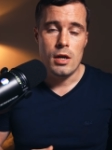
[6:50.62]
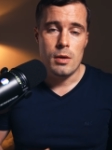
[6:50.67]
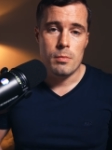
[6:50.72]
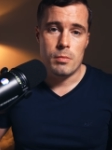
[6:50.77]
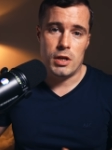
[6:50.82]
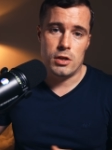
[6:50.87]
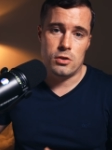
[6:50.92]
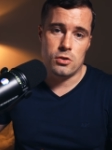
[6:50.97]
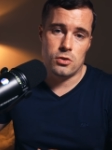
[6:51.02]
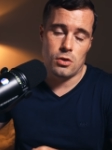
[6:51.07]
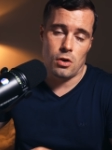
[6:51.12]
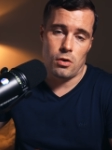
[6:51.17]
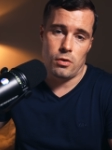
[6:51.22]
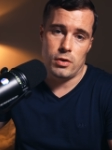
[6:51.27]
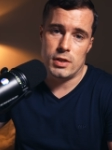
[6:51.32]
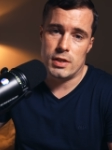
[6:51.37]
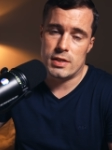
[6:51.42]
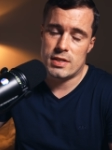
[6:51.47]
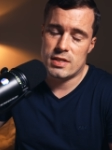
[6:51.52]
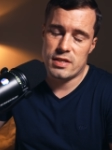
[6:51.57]
many
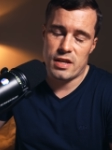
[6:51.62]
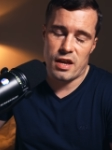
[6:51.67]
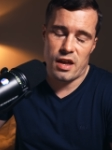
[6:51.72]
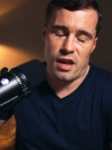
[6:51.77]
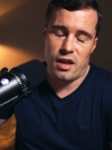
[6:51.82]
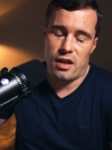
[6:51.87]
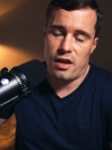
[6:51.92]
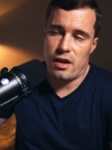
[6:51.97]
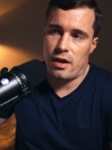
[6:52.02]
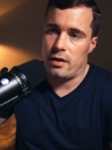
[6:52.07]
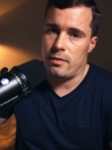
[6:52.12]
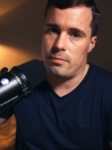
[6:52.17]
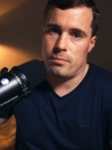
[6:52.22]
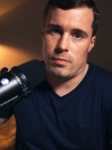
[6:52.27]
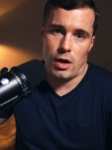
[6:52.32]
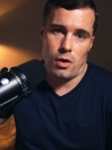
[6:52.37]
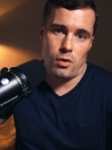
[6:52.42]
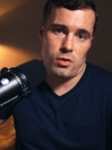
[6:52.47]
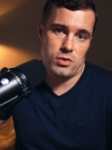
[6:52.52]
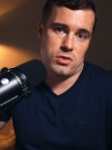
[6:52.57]
tutorials say, and
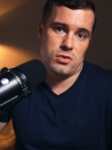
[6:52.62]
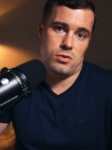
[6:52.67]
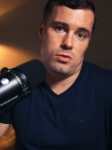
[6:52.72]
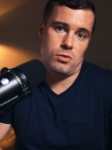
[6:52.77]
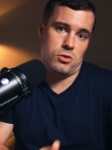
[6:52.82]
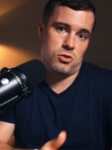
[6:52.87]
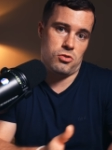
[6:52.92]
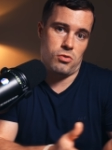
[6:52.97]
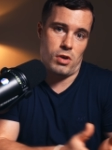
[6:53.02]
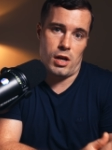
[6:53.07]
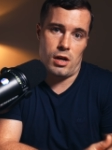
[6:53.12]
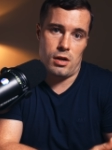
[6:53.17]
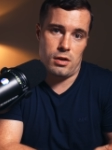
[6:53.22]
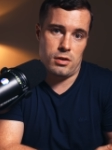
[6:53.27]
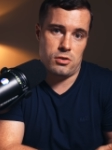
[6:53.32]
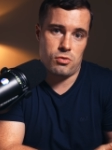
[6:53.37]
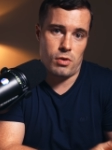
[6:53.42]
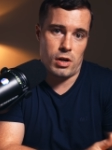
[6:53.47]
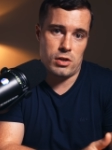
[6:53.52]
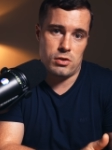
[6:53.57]
I also try
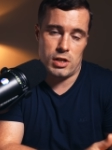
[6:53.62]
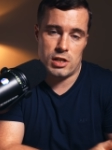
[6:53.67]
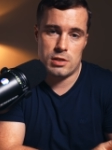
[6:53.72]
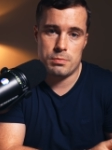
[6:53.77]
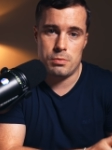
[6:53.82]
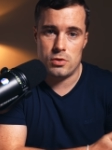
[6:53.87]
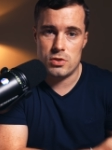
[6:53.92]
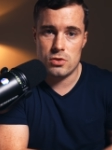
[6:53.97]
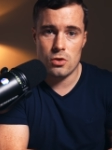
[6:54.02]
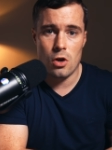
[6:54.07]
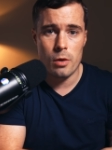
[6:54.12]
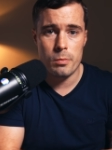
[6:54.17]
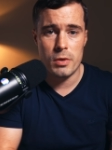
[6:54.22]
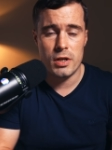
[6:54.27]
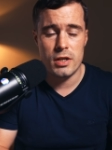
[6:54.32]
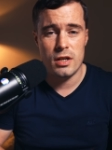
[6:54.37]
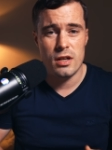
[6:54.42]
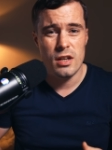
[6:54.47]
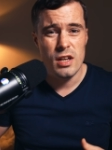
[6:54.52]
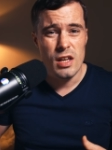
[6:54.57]
to expose
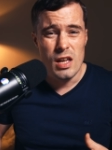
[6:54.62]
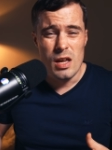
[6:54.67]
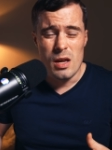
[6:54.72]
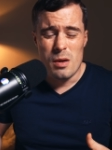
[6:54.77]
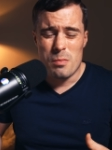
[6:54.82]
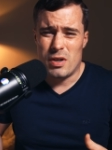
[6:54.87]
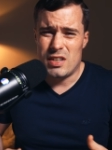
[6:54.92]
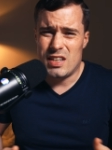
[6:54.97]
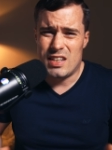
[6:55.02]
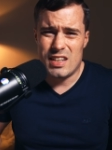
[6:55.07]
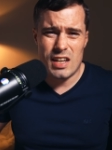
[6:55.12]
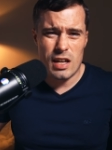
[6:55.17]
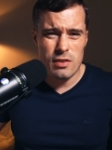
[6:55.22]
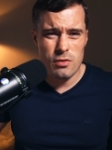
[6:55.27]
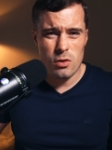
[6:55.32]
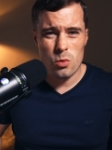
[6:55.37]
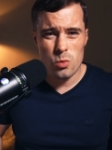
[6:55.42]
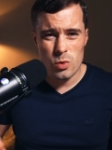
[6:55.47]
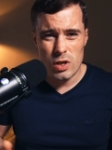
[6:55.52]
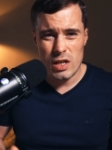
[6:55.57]
normally, but it
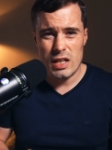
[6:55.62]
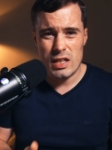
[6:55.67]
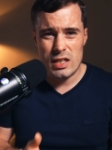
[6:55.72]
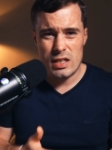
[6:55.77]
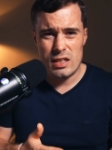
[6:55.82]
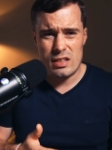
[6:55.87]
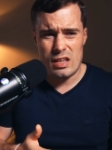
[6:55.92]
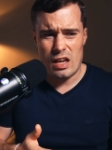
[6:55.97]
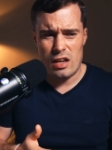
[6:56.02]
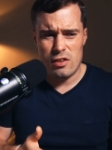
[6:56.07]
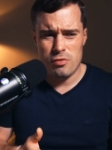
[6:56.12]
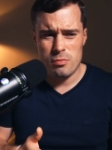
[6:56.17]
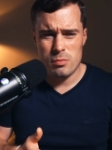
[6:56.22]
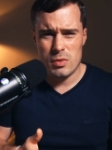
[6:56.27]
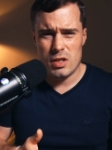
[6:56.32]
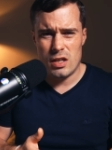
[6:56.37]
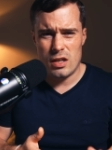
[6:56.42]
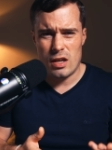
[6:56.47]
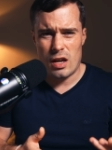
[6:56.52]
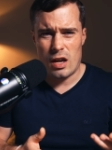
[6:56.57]
never really gave
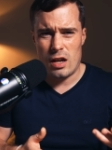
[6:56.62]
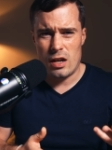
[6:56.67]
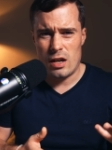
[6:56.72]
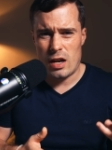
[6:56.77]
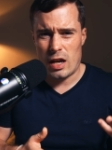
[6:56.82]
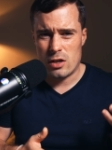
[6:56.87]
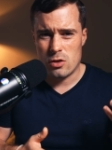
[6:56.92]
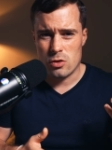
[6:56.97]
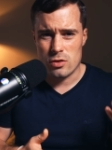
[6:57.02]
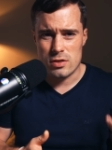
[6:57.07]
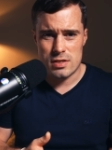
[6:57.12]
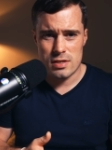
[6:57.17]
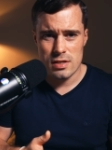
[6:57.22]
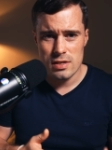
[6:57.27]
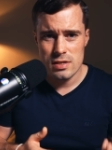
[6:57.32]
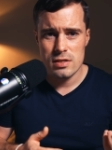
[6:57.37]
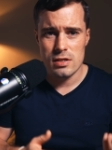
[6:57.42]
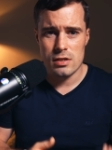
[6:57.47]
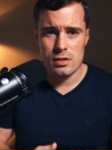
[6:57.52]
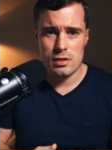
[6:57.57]
me a like
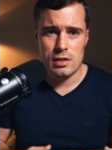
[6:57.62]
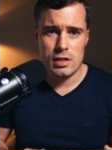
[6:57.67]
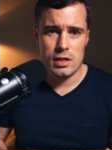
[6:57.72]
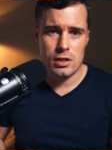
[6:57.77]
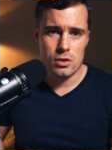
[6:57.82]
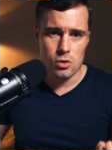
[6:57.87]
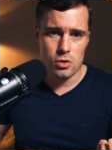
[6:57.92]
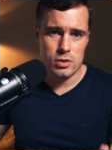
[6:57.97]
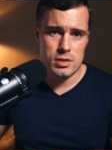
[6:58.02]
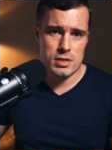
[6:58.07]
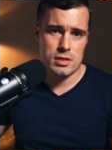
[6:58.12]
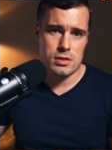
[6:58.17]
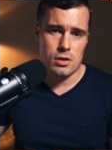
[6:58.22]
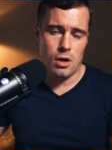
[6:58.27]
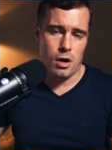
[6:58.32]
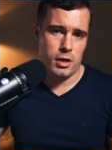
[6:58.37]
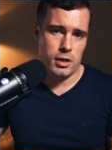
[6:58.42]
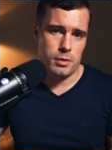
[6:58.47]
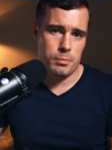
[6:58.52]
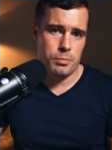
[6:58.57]
consistently good starting